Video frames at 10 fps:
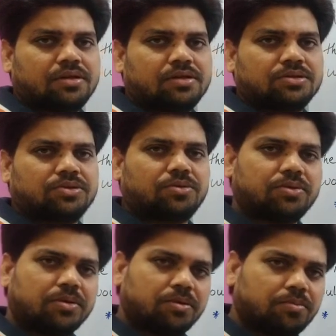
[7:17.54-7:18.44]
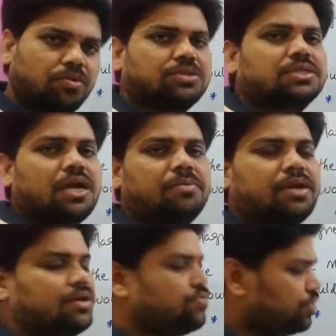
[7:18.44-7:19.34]
So most
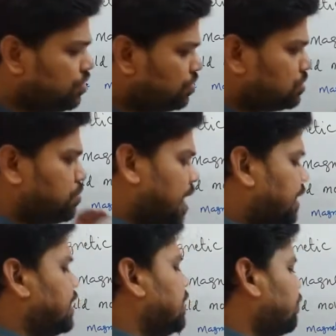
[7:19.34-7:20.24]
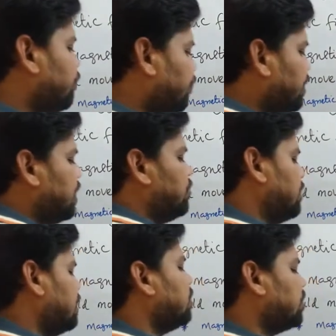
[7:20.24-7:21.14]
commonly we use magnetic field
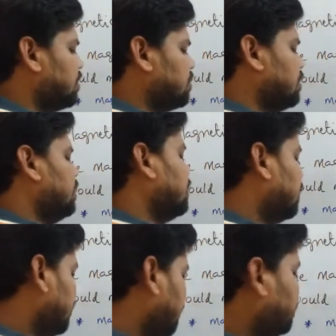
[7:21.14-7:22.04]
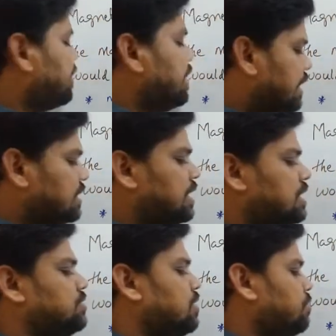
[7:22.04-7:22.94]
only, but it is
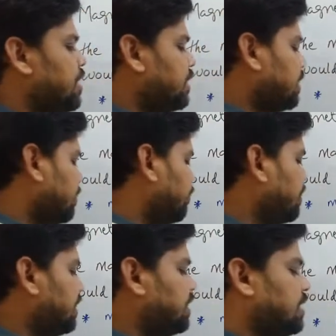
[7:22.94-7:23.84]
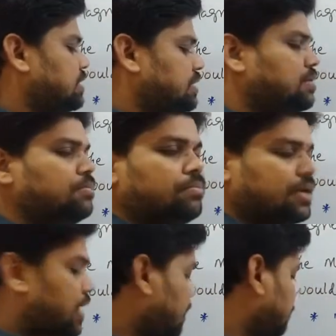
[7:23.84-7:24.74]
actually magnetic field induction. But
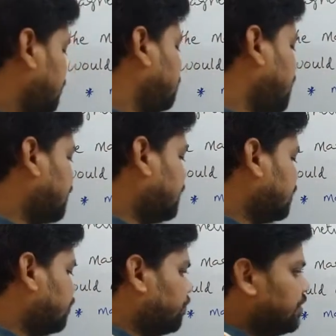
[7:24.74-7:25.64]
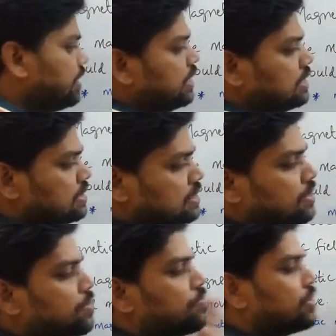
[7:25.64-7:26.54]
actually magnetic field is
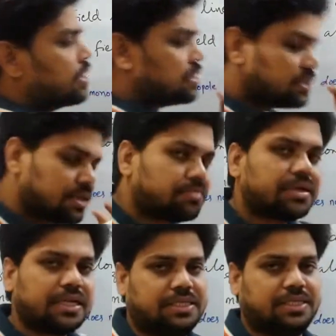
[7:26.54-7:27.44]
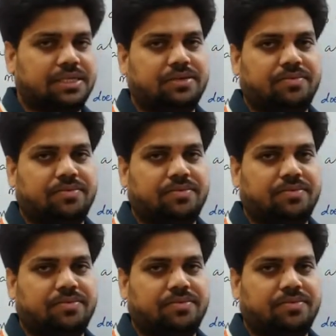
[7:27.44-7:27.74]
some region,